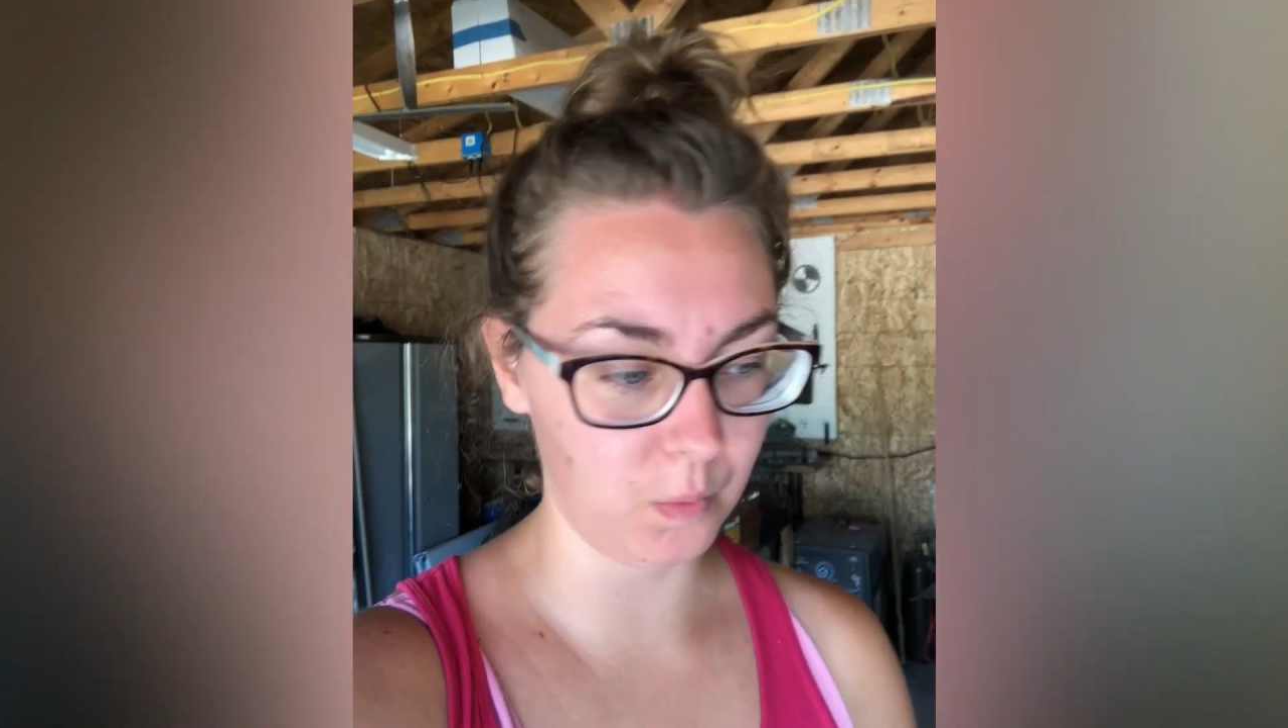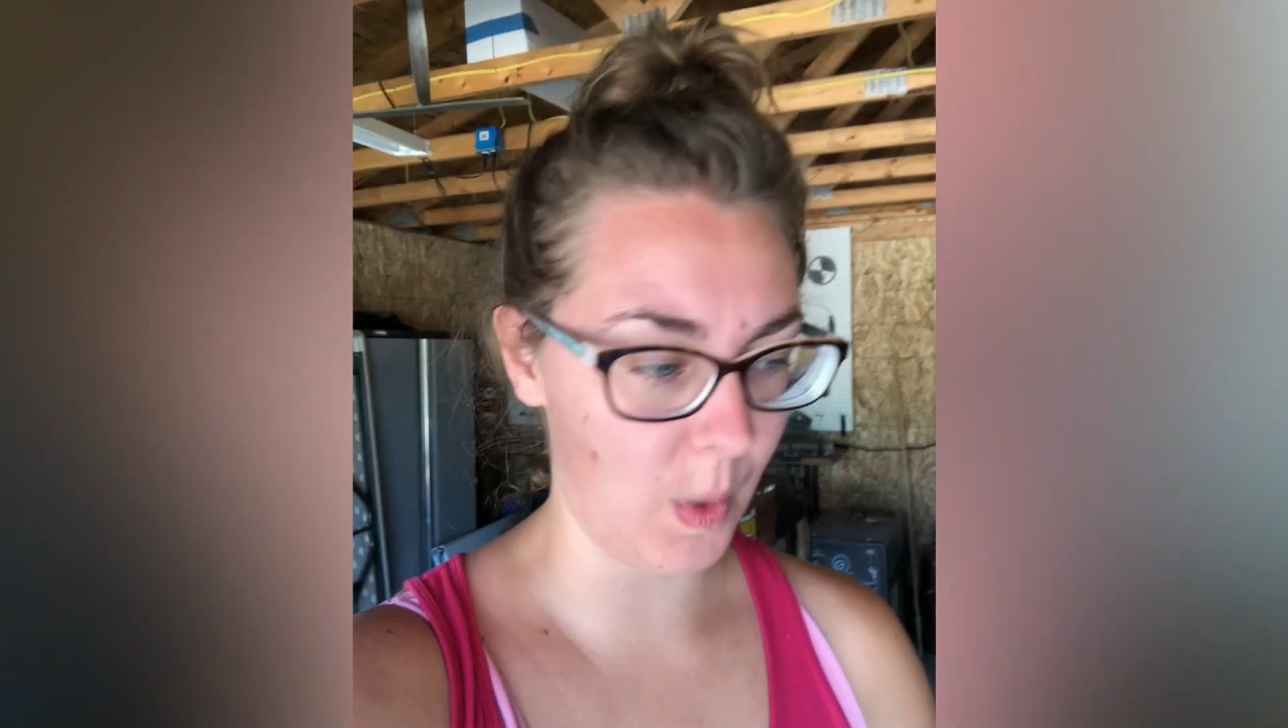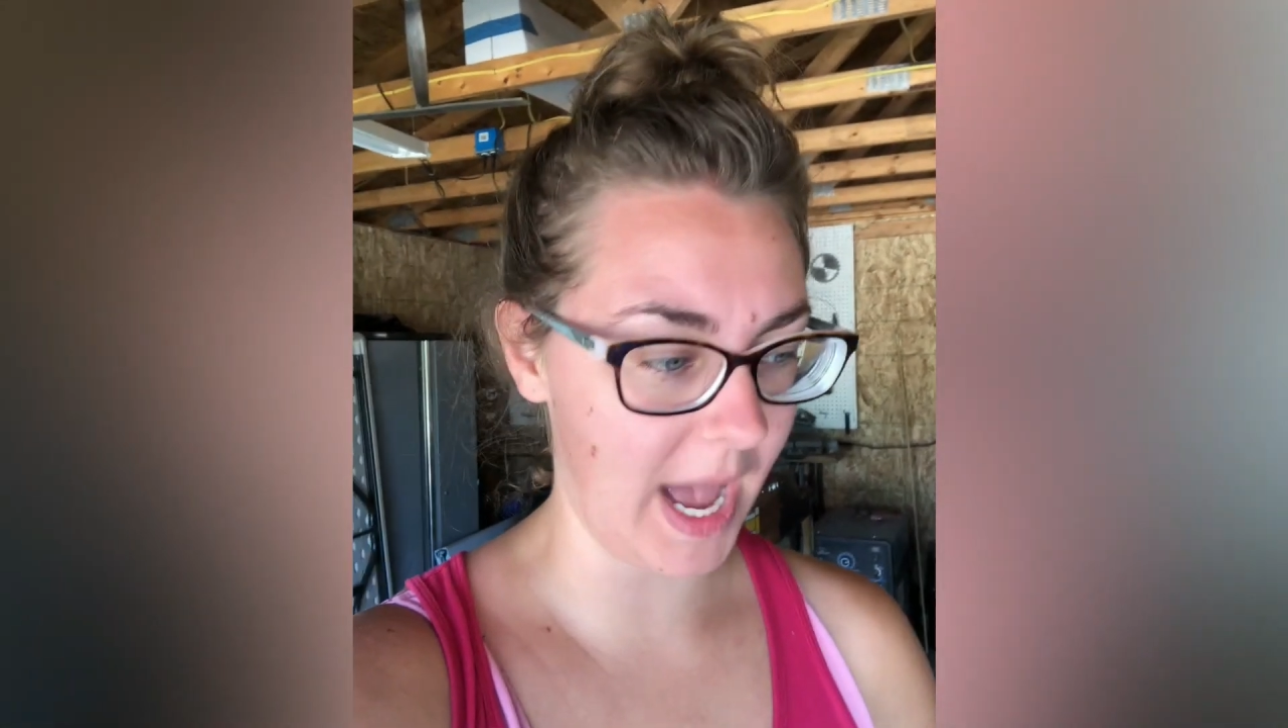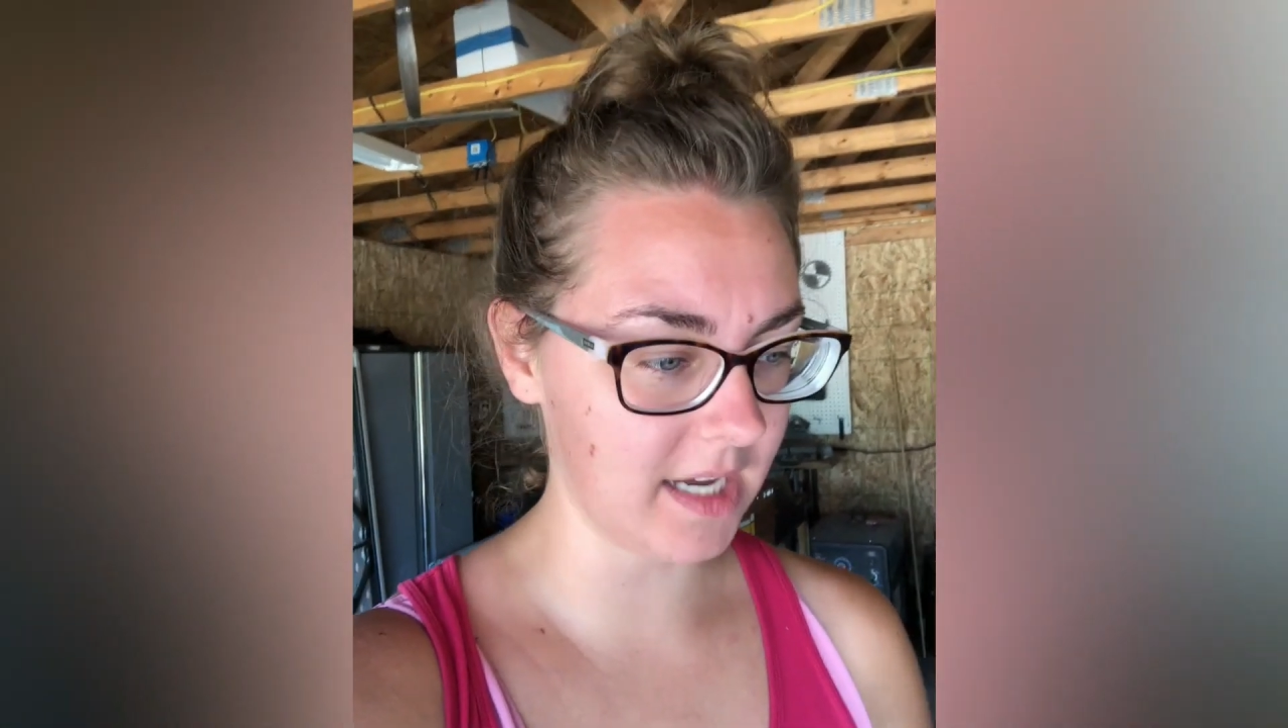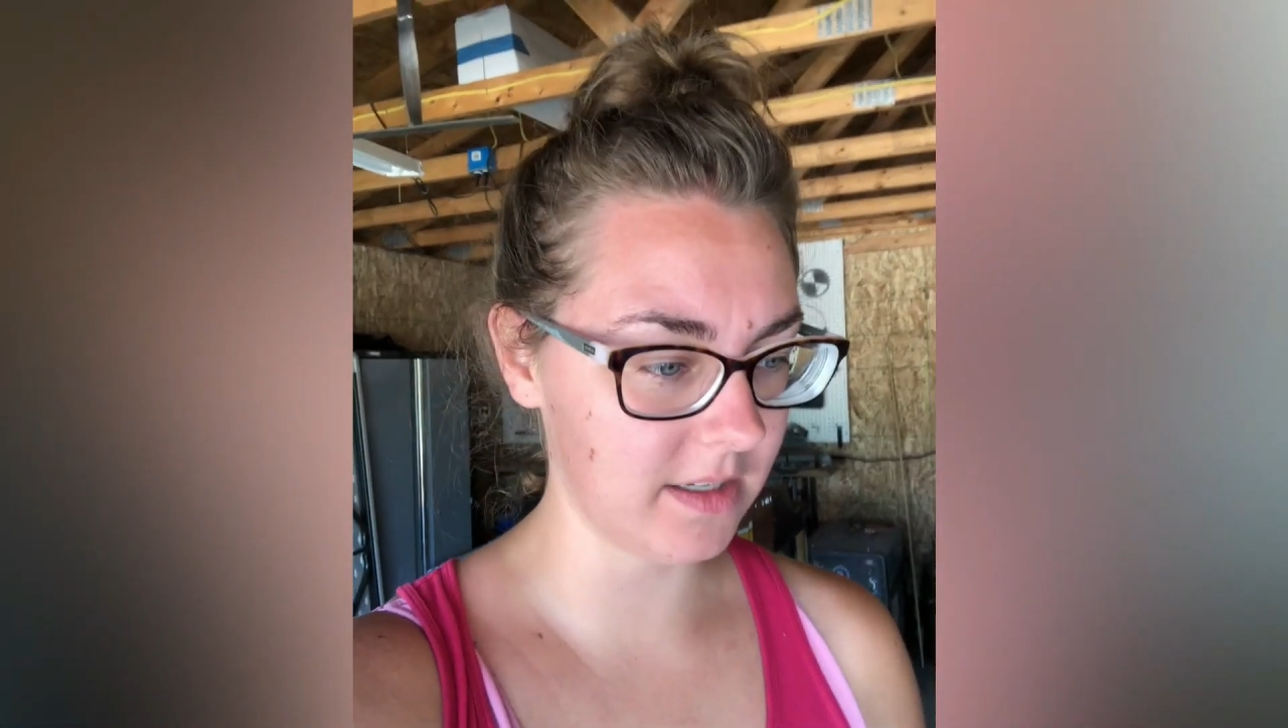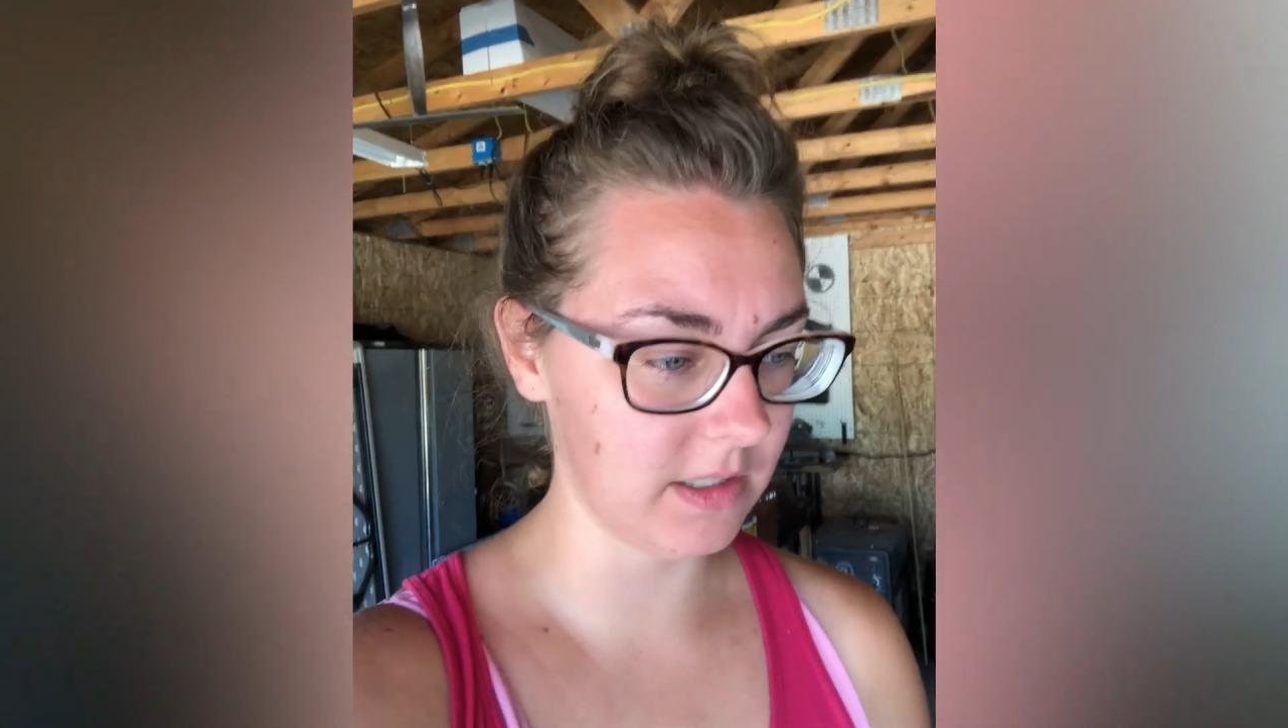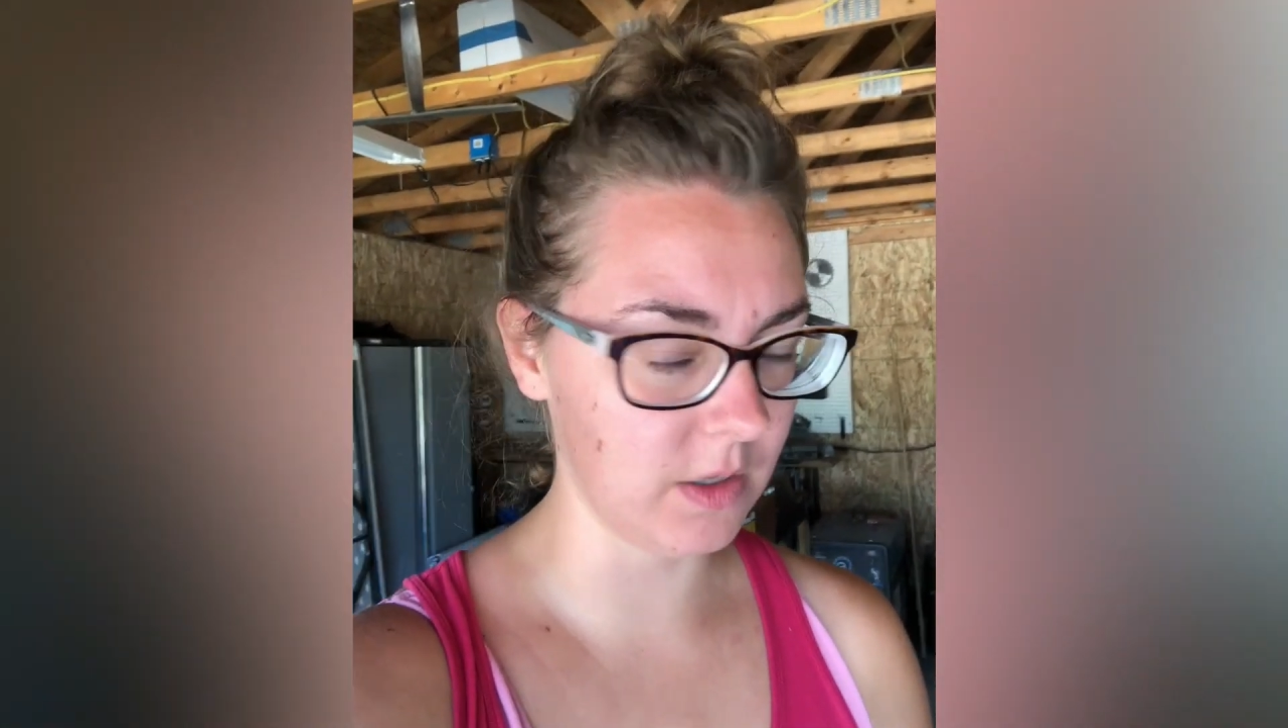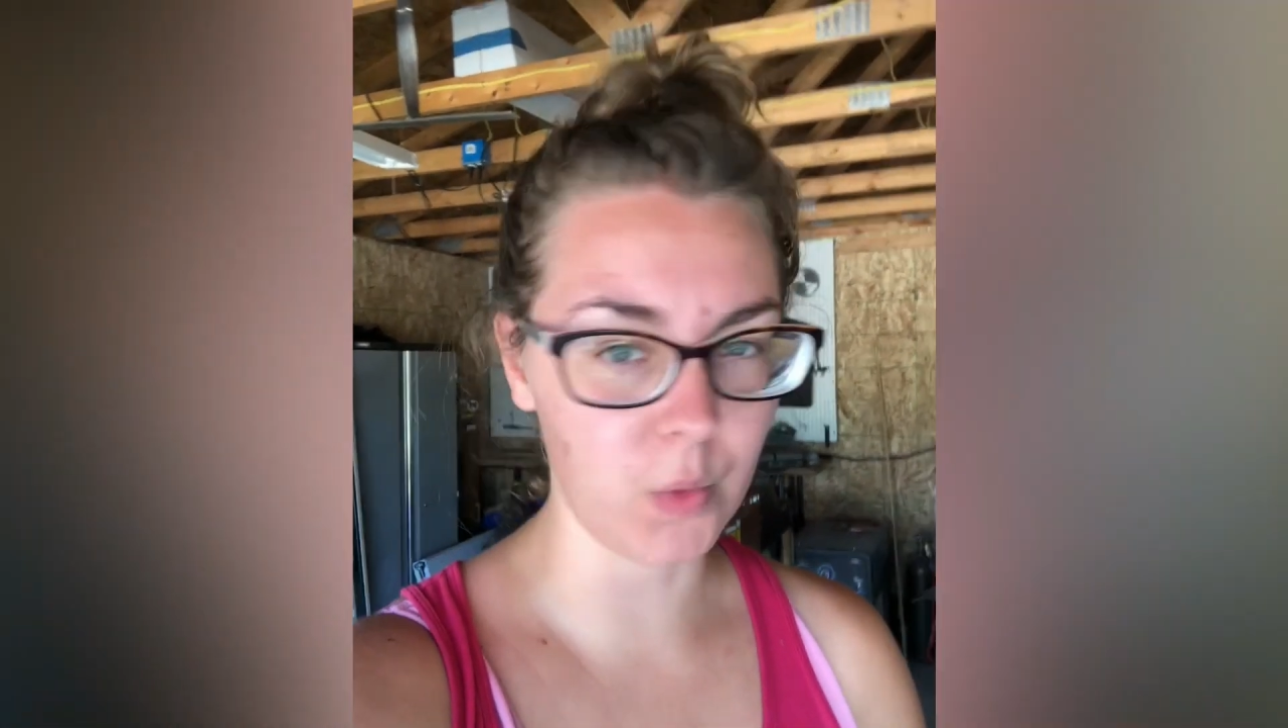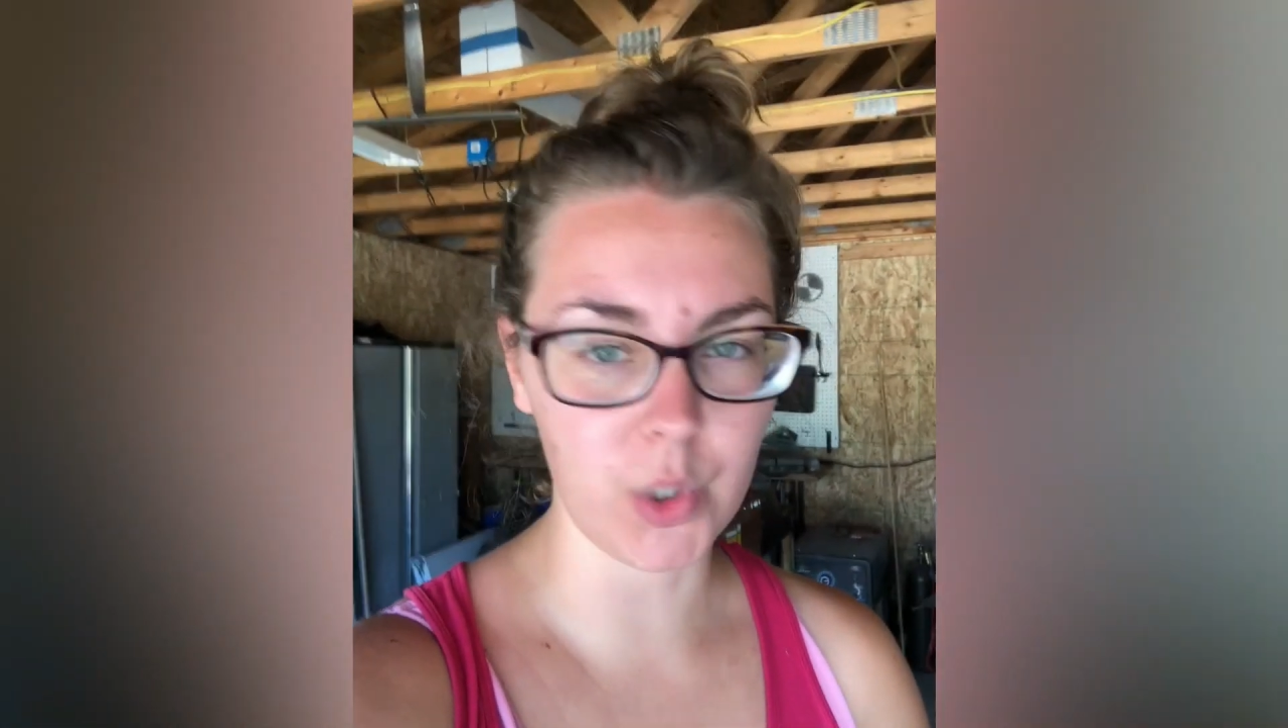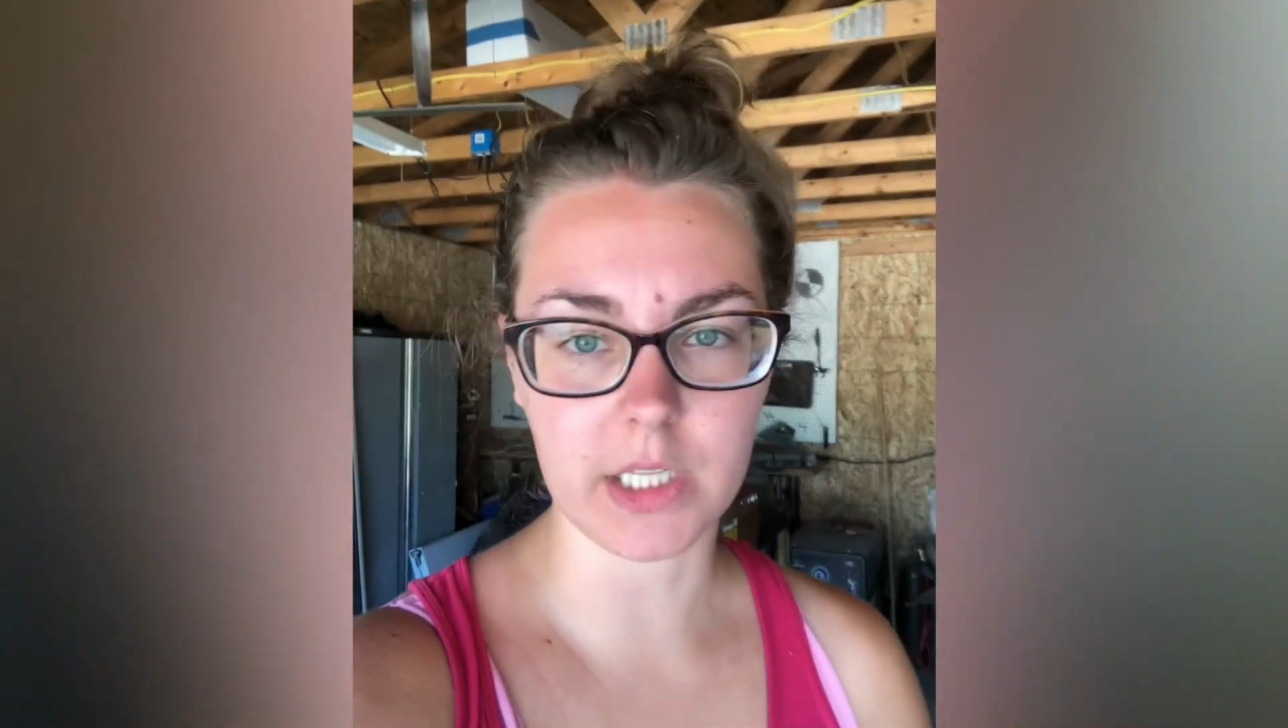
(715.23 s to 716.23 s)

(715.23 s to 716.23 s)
wax the wood